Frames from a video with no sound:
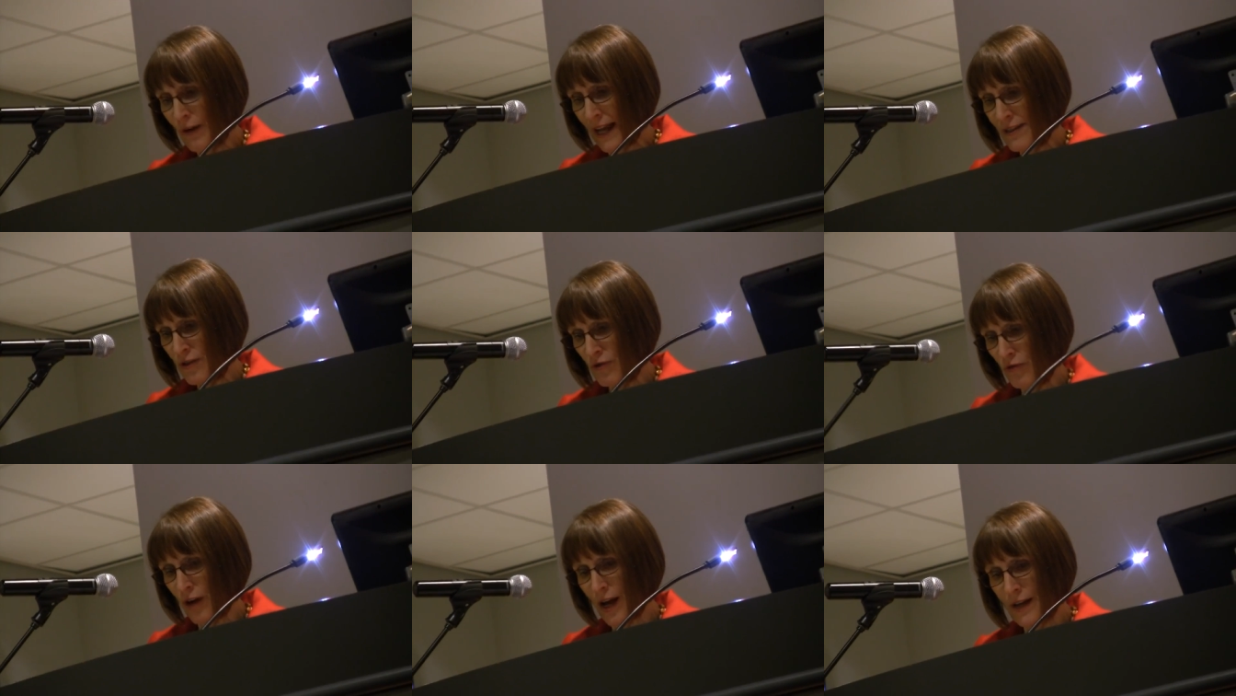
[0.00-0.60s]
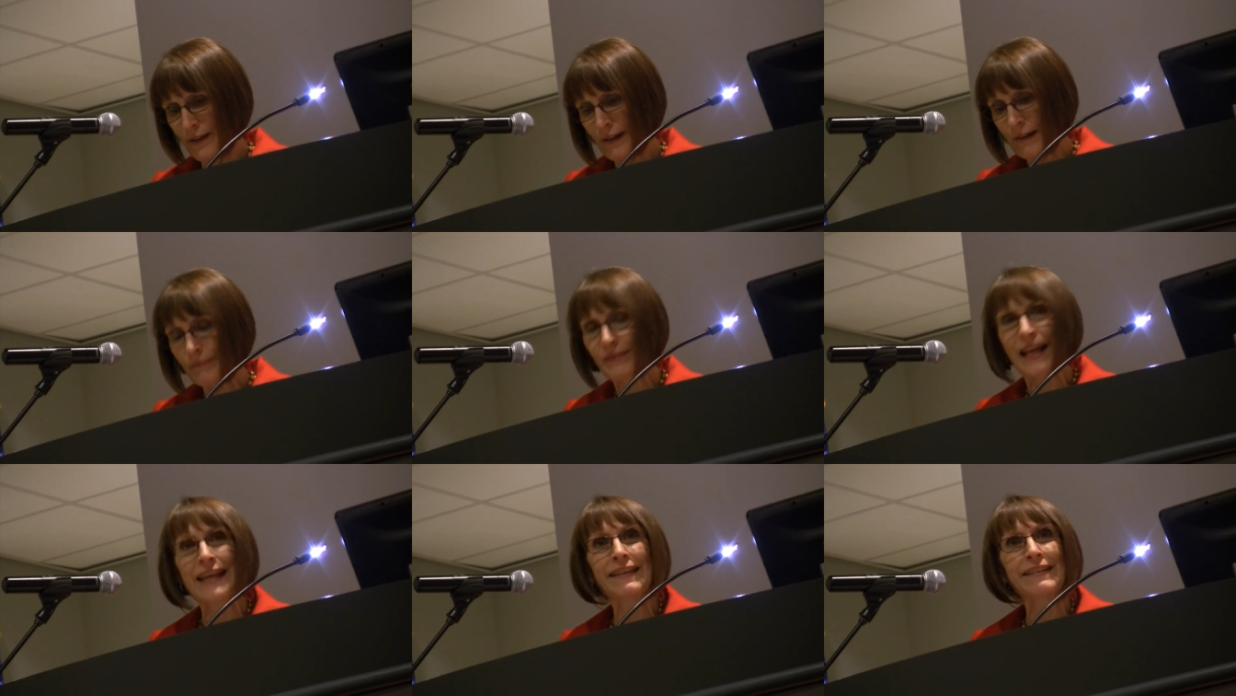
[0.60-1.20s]
restaurant
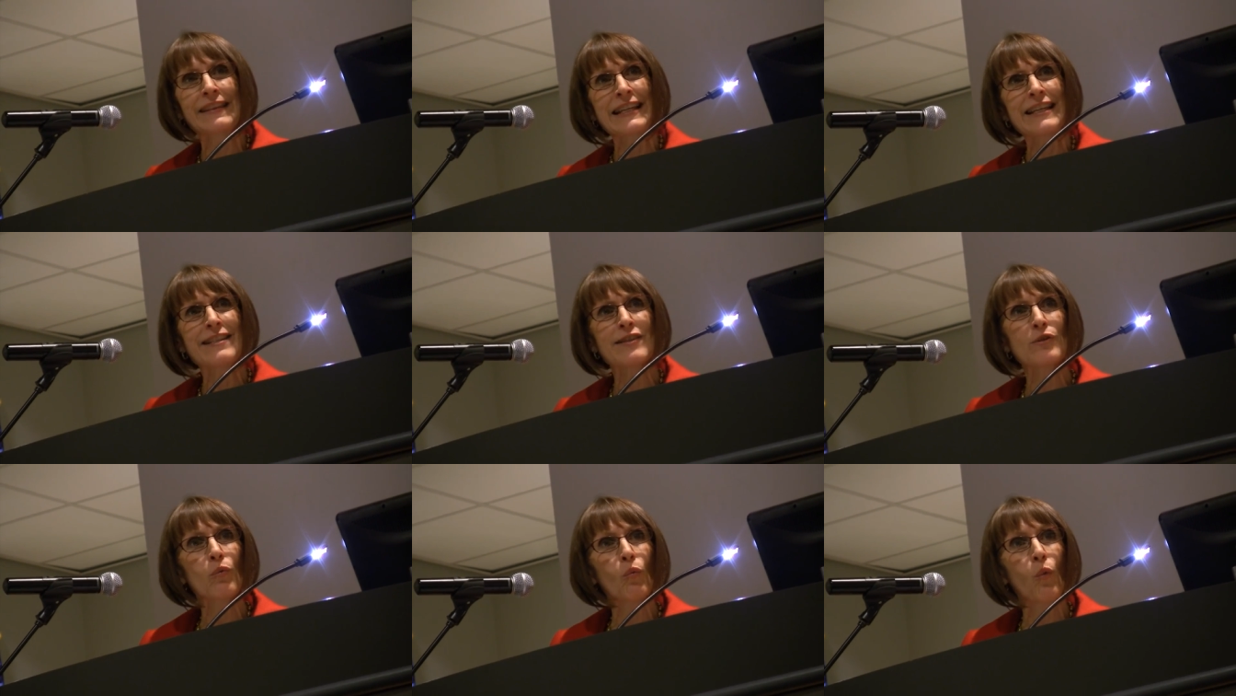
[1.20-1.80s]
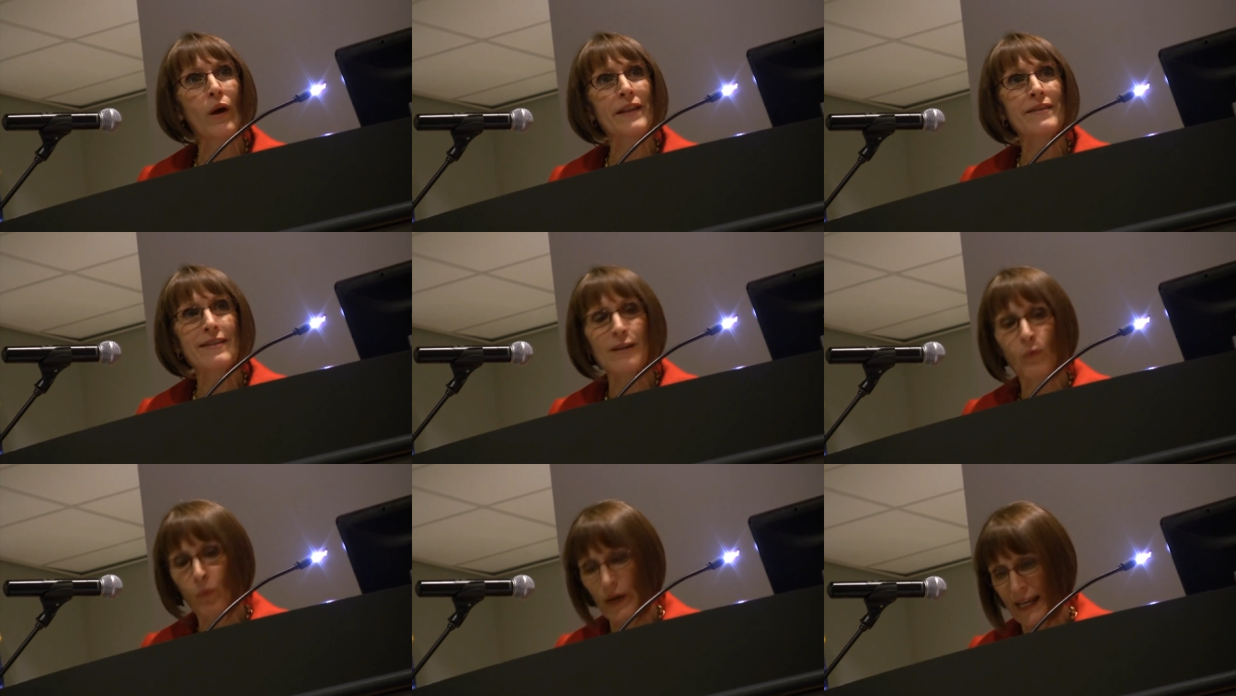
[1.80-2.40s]
at least
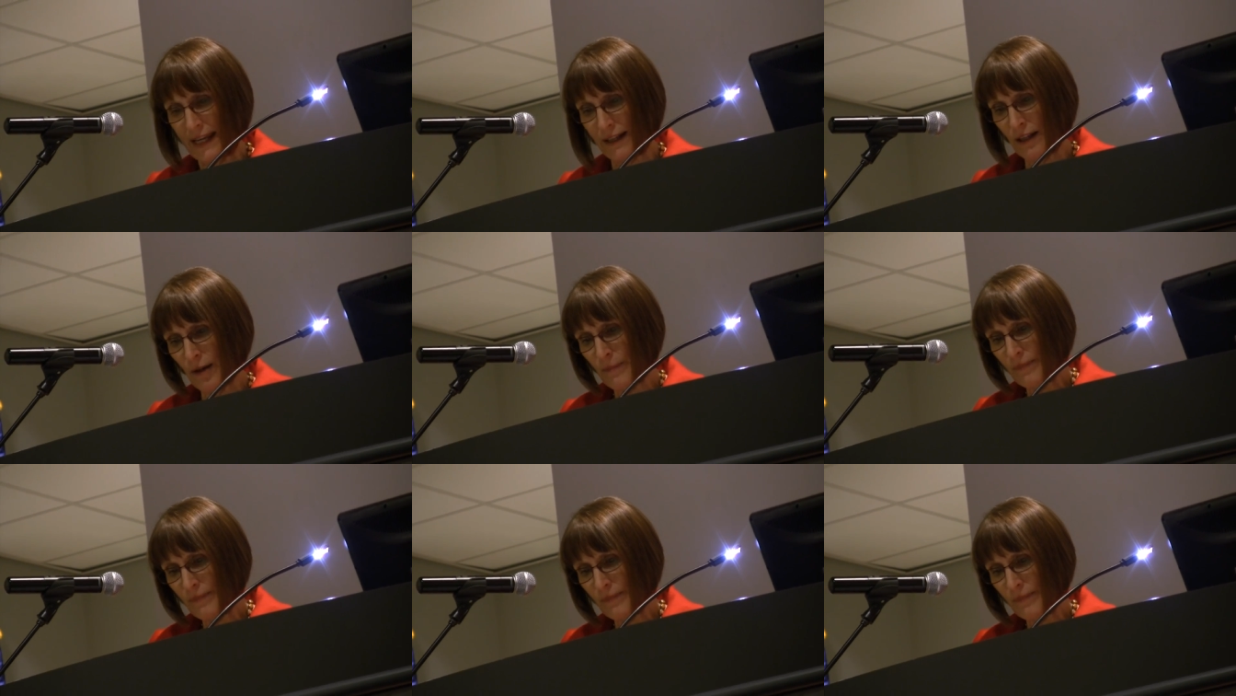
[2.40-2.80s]
once a week.